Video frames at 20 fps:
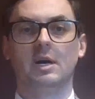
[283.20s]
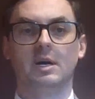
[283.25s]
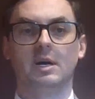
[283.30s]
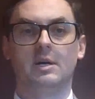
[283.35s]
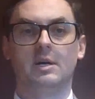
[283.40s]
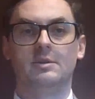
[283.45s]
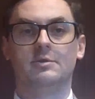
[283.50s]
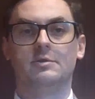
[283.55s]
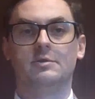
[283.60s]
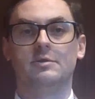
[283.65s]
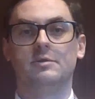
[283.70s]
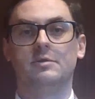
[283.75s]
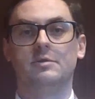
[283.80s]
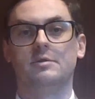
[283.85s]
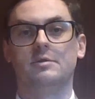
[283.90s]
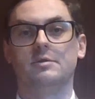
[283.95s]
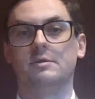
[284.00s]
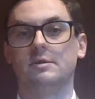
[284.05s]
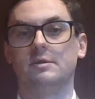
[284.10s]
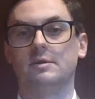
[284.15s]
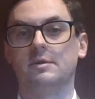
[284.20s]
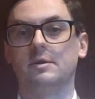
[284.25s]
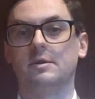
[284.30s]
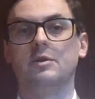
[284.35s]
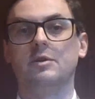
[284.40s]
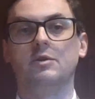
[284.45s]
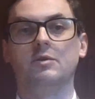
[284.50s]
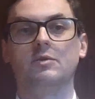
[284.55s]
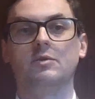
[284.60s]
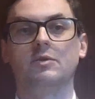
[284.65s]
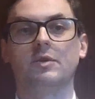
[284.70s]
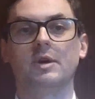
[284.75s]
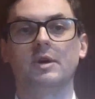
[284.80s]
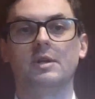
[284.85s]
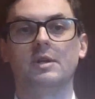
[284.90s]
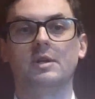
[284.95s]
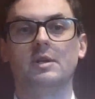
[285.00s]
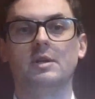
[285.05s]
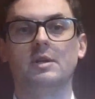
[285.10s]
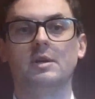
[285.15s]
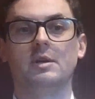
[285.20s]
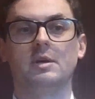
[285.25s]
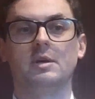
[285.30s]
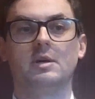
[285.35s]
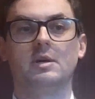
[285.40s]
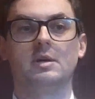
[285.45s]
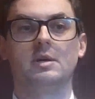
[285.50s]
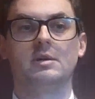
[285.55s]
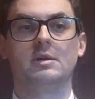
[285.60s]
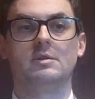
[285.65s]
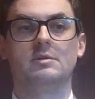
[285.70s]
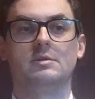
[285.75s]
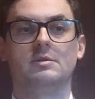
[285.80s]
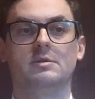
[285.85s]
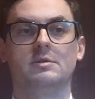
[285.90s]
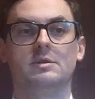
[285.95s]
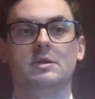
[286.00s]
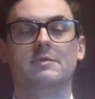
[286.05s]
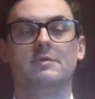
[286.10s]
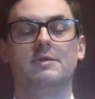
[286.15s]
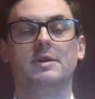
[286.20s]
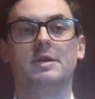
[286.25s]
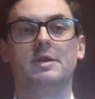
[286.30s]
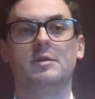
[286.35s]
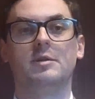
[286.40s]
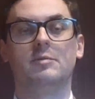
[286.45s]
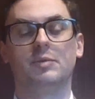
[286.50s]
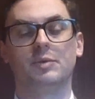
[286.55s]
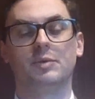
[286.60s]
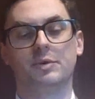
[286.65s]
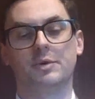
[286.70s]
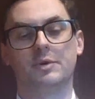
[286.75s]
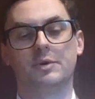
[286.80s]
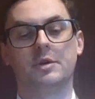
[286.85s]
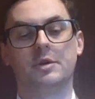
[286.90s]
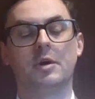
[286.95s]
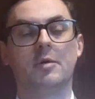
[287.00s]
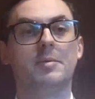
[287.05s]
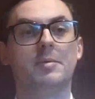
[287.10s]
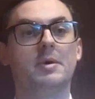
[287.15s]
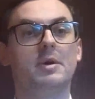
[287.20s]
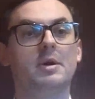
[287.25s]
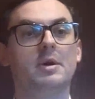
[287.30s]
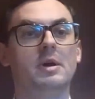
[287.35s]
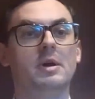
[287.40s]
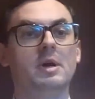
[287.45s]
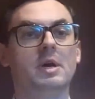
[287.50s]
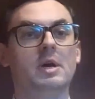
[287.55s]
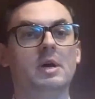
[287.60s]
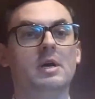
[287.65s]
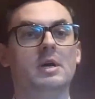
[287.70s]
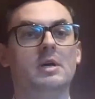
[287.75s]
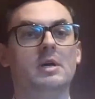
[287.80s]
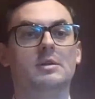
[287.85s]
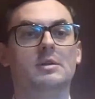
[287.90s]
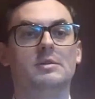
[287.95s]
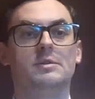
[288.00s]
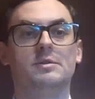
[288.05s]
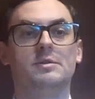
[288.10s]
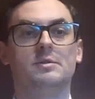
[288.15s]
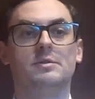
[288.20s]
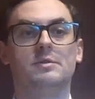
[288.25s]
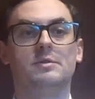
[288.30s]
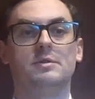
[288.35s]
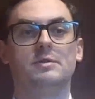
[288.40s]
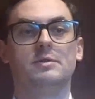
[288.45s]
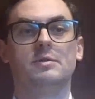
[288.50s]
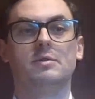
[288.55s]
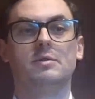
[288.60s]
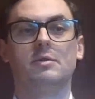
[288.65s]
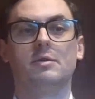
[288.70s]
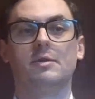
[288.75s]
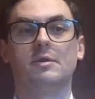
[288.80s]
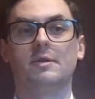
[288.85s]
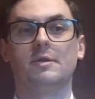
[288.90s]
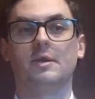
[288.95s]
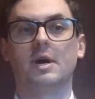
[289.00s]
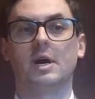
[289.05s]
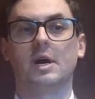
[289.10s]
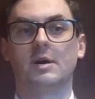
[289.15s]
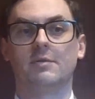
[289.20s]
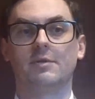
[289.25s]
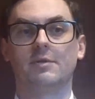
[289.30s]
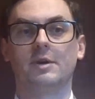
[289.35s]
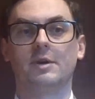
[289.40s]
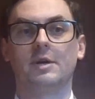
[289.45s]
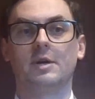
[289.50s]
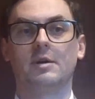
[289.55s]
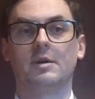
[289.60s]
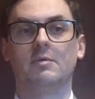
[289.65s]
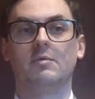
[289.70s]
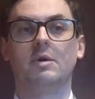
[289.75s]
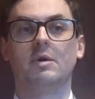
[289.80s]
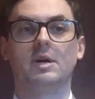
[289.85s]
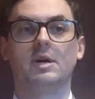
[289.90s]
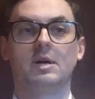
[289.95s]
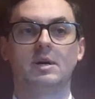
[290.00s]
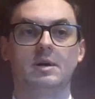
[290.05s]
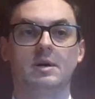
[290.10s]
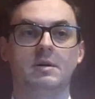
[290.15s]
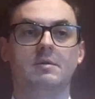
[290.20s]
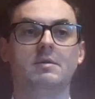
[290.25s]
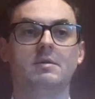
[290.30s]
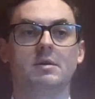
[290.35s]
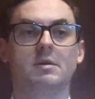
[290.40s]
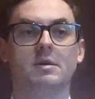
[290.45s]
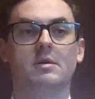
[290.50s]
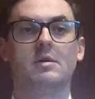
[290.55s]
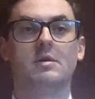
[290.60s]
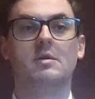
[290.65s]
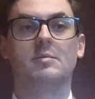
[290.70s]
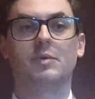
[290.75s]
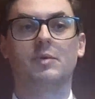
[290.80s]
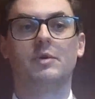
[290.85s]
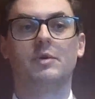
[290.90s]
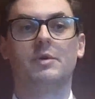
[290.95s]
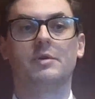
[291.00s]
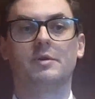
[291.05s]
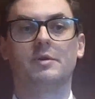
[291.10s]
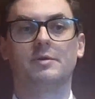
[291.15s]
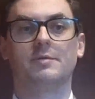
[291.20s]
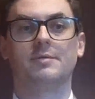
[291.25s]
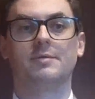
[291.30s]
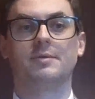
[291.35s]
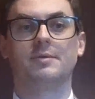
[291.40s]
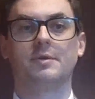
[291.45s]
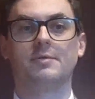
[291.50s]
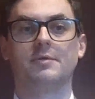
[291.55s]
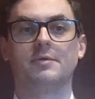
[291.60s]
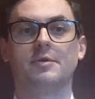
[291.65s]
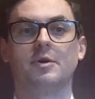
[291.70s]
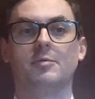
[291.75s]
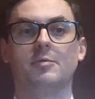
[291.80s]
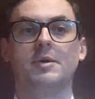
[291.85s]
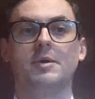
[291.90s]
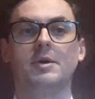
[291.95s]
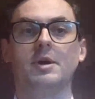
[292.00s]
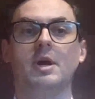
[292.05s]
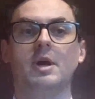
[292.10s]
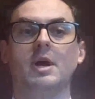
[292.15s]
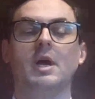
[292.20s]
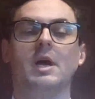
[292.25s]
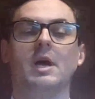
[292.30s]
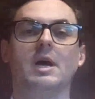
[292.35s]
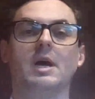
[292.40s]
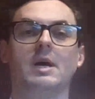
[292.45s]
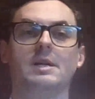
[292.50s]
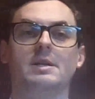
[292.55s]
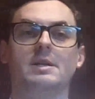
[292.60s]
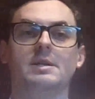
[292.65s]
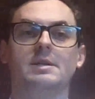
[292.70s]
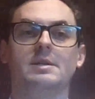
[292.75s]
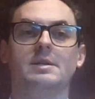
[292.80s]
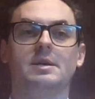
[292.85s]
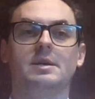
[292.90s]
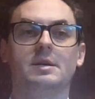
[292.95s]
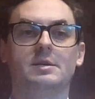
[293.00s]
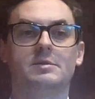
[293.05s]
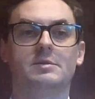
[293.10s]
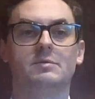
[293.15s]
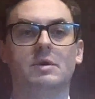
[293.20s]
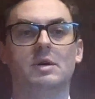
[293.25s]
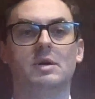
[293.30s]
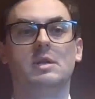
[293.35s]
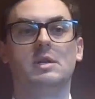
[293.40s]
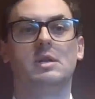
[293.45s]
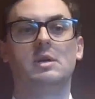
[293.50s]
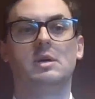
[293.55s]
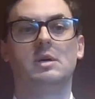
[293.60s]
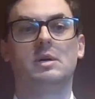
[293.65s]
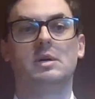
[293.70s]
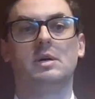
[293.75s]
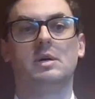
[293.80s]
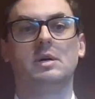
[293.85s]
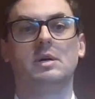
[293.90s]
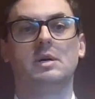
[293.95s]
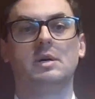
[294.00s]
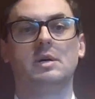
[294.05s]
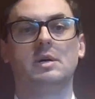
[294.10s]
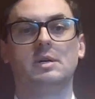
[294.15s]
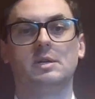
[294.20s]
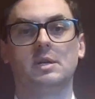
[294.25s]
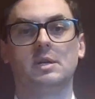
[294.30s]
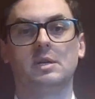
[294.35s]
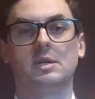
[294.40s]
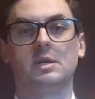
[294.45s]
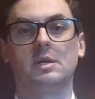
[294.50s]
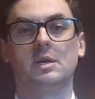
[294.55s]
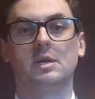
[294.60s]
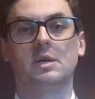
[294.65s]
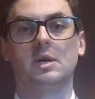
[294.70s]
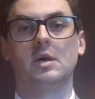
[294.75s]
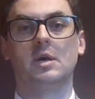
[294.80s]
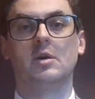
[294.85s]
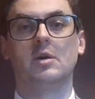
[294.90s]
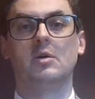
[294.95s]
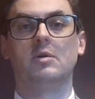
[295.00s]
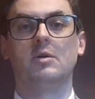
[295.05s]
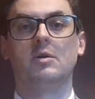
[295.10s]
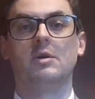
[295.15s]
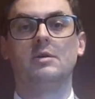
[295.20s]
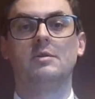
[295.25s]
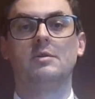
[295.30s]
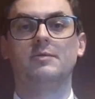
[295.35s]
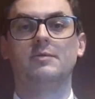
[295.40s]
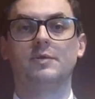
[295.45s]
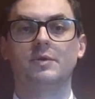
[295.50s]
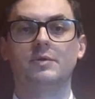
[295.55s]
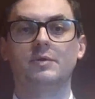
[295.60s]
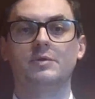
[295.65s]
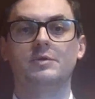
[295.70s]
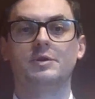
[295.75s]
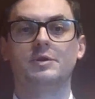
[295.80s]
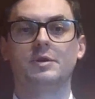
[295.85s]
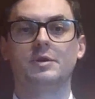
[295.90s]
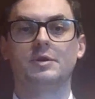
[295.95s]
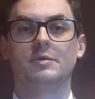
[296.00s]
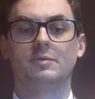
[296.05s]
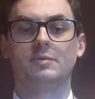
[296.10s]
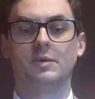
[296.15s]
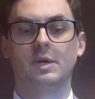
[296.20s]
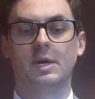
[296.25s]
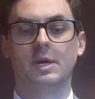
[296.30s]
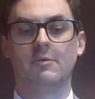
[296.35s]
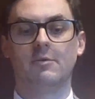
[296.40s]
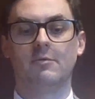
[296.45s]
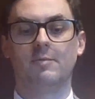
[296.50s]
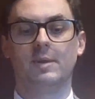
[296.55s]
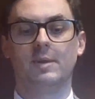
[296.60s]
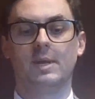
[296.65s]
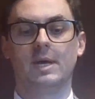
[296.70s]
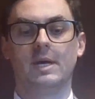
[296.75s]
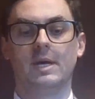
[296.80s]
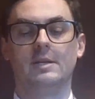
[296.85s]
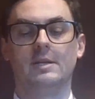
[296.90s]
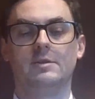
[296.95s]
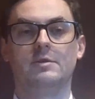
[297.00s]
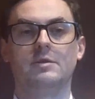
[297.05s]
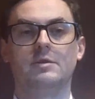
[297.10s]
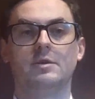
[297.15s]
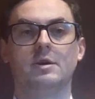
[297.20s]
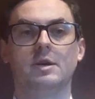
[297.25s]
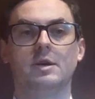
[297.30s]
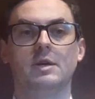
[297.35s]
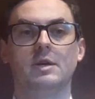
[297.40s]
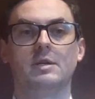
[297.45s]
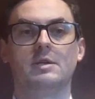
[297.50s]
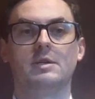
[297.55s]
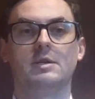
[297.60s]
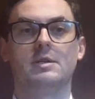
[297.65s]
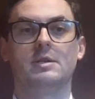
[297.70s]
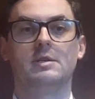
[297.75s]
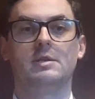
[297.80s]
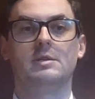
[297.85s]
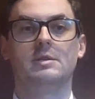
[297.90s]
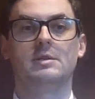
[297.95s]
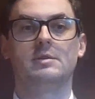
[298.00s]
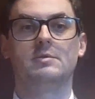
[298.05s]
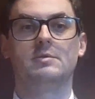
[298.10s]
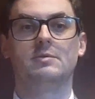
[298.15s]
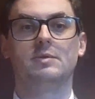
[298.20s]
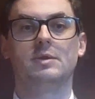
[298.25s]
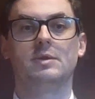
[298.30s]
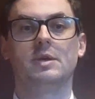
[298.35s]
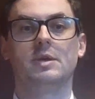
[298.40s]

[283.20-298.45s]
to Ukraine, to Slovenian port Koper, to North Africa via port of Koper, and as well Italy. In the future, we have planned to connect this with